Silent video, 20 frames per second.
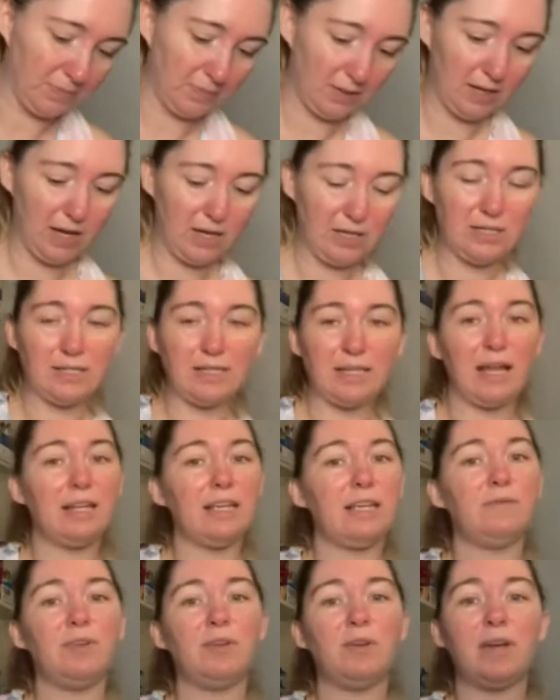and just kind of
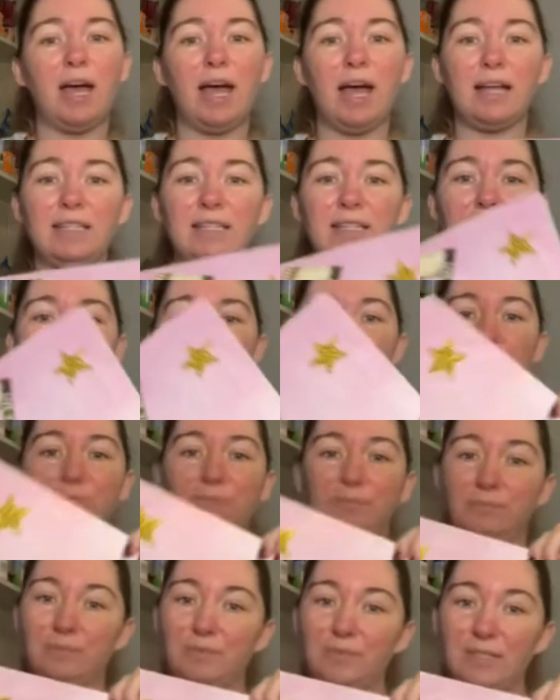give you an idea.
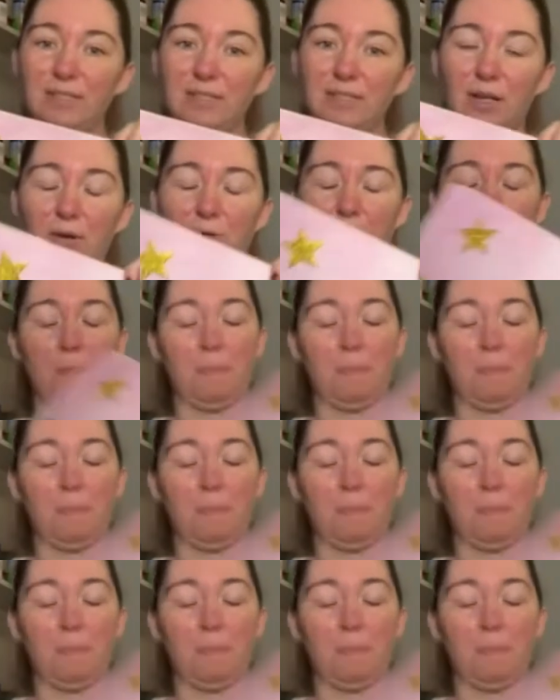So,